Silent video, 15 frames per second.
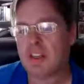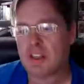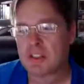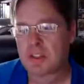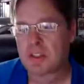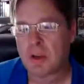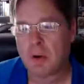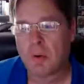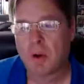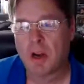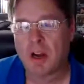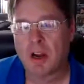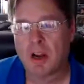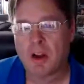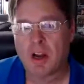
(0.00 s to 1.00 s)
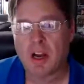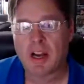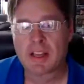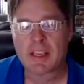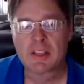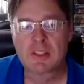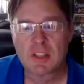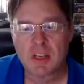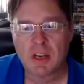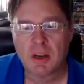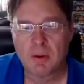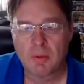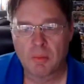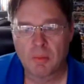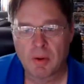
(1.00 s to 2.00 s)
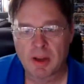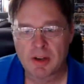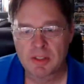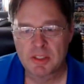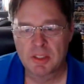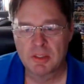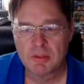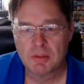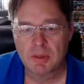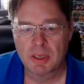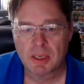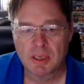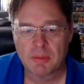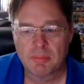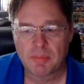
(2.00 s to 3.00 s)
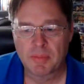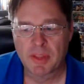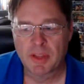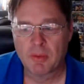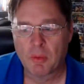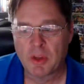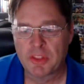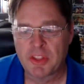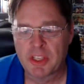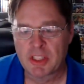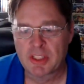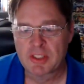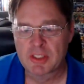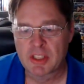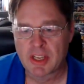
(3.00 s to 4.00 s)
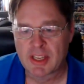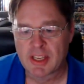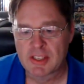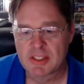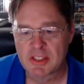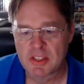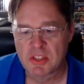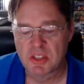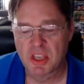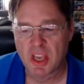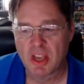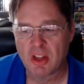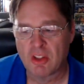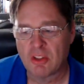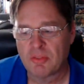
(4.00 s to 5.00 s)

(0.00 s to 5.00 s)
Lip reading: so I guess why don't you? One thing is, I guess, the scale.